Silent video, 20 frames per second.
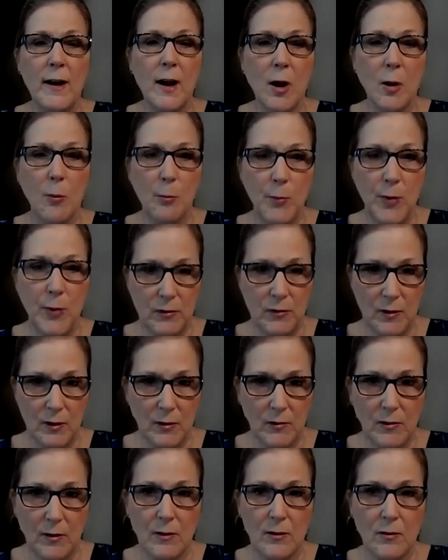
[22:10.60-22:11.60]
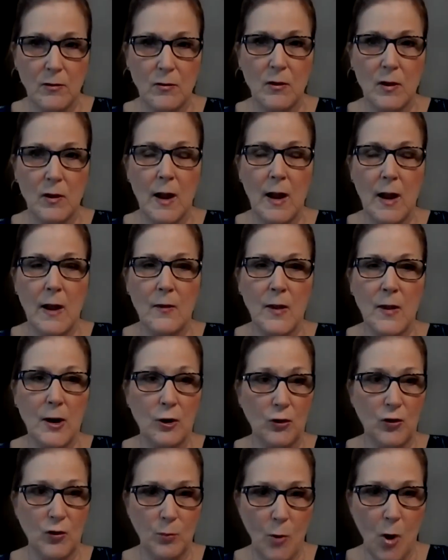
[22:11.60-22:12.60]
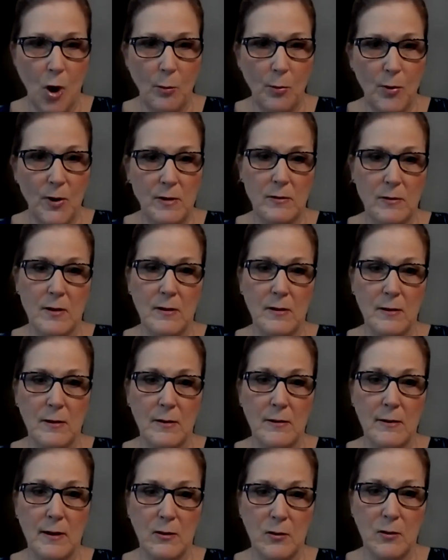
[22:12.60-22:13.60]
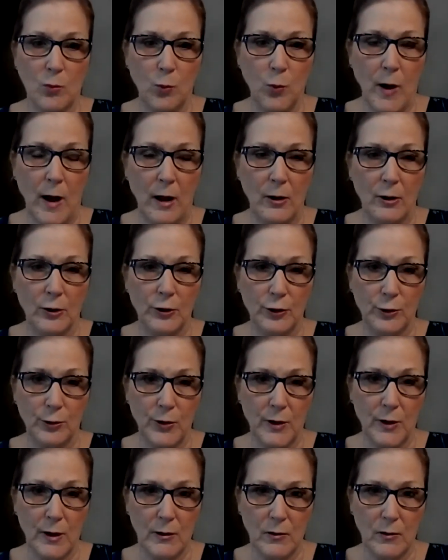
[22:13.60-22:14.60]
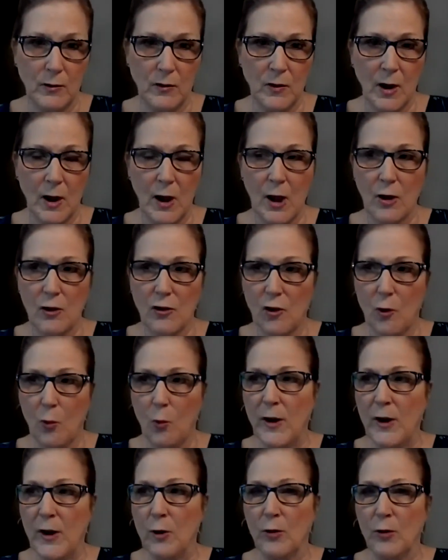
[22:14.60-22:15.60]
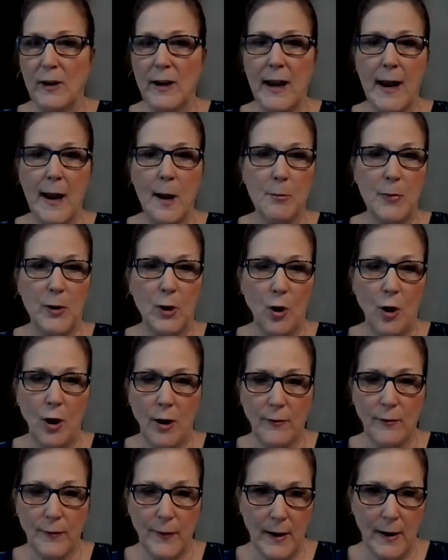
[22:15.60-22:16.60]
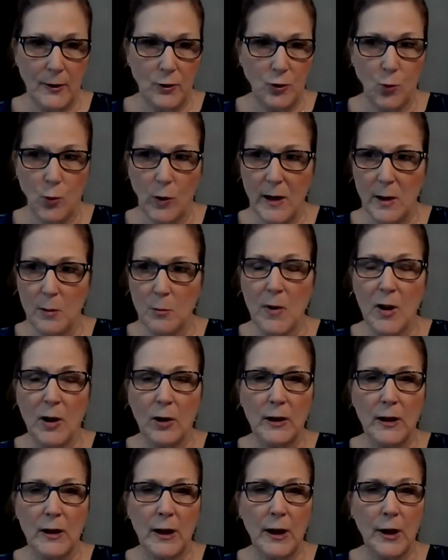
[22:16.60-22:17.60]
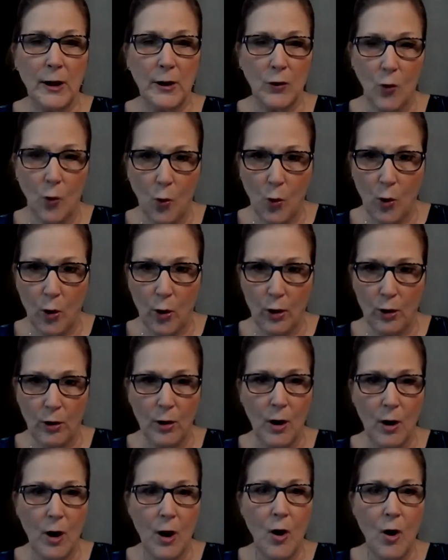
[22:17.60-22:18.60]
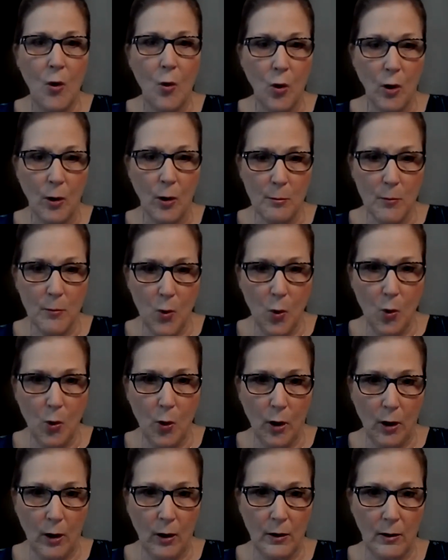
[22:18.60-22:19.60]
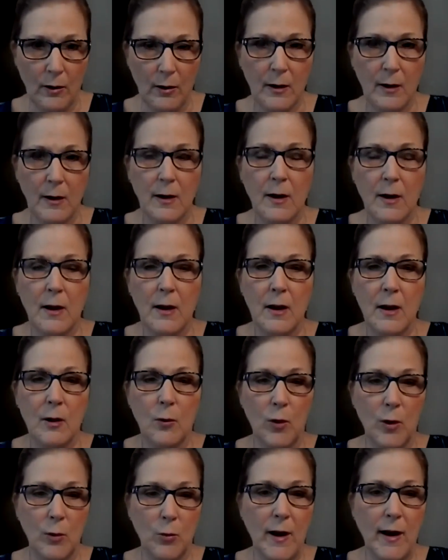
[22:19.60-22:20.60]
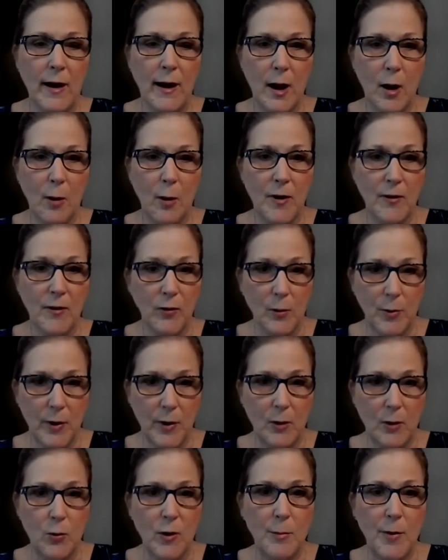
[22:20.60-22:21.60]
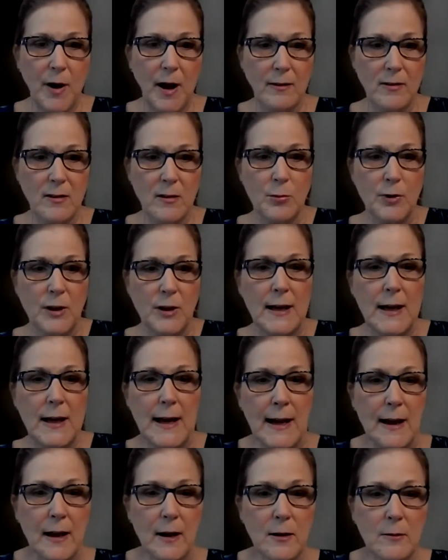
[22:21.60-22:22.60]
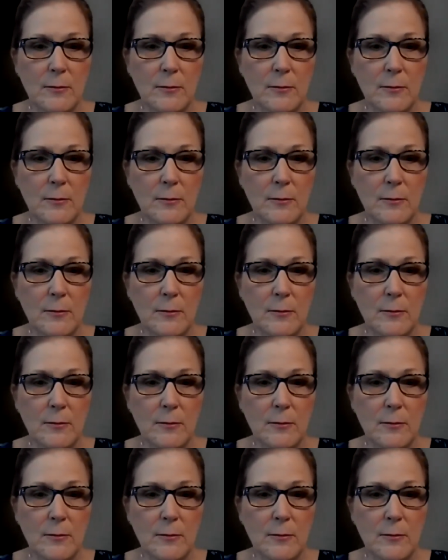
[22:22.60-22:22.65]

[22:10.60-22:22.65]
to help businesses that are small businesses as well do this. So we don't cap it off at 20 million or or more. We want to help everybody we possibly can.